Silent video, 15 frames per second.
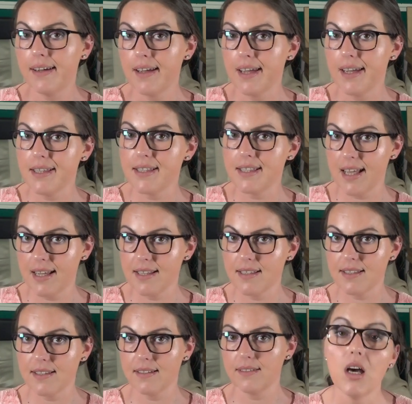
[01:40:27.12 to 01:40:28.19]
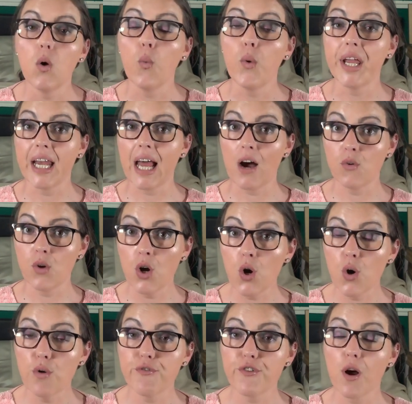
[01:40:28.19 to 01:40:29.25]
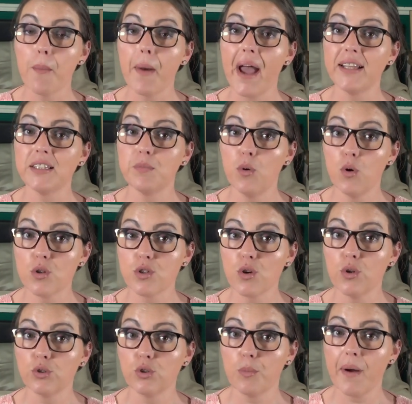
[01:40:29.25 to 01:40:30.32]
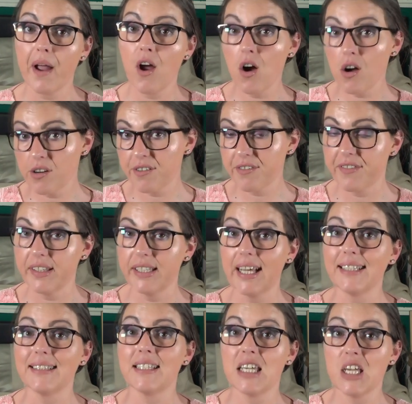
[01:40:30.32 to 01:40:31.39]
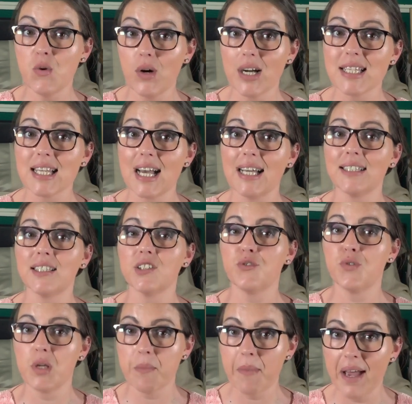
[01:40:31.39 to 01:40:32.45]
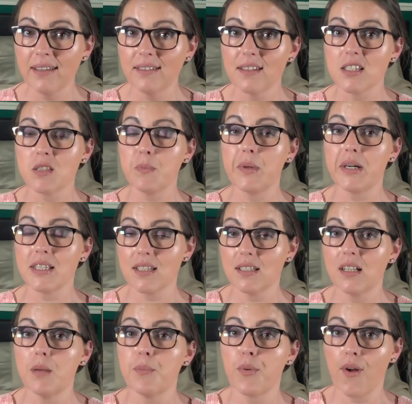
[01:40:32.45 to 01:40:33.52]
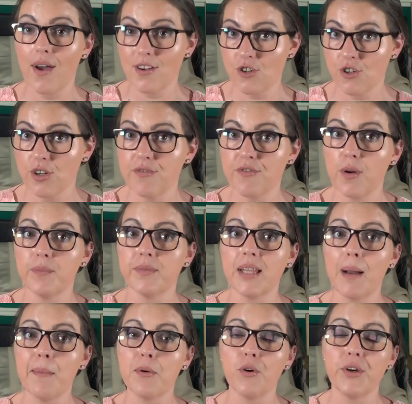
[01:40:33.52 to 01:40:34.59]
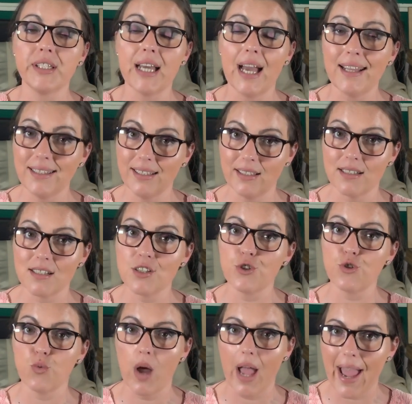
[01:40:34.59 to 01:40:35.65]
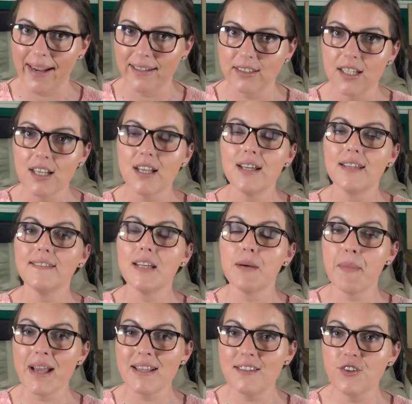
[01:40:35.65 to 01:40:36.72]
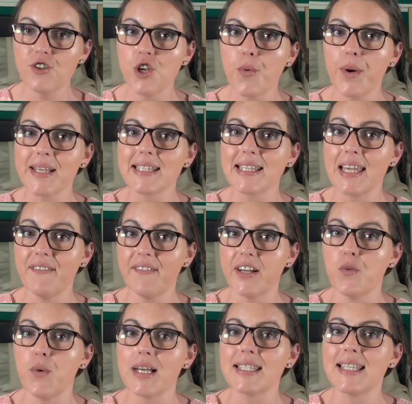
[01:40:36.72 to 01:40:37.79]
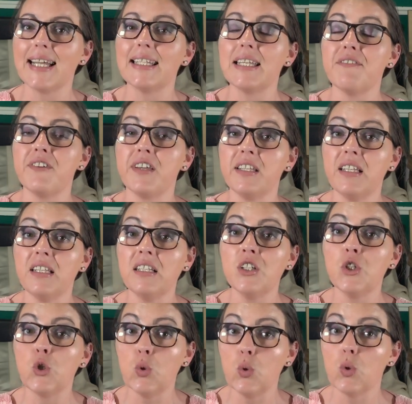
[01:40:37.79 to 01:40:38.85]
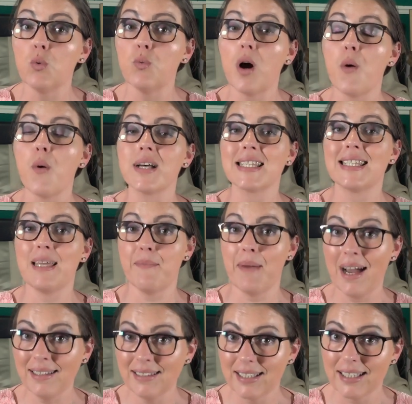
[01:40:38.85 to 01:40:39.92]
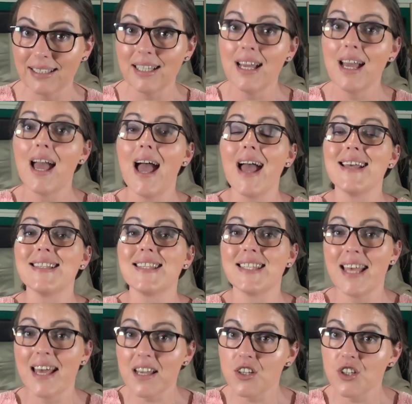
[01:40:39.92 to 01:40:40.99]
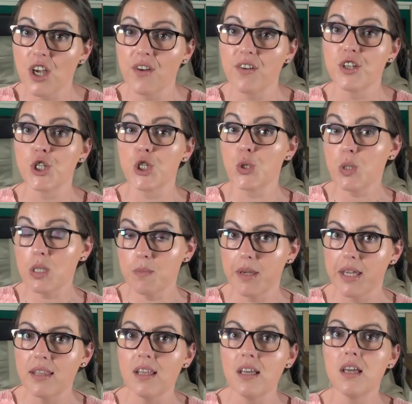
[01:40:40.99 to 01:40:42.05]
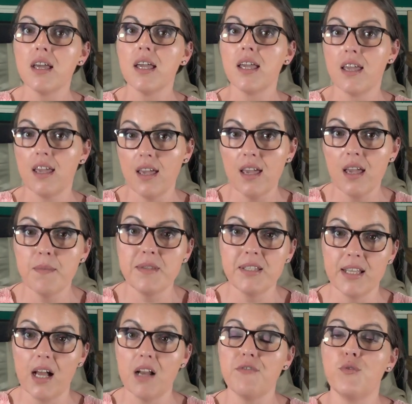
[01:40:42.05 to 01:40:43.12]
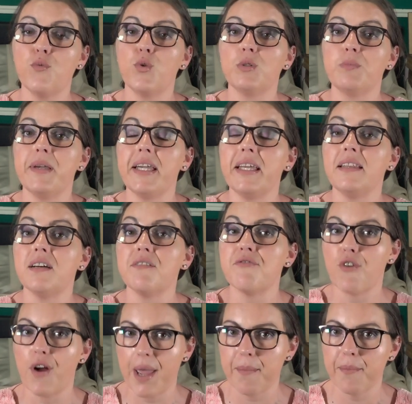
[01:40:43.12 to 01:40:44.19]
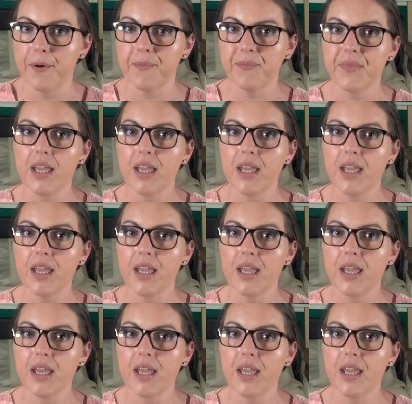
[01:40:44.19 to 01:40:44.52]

he says. We now know from Ed Ball's autobiography that he was under tremendous personal pressure from tabloid editors to act. The message he was given was that if he didn't do what was demanded and sack Sharon Shoesmith, he himself would be in the frame.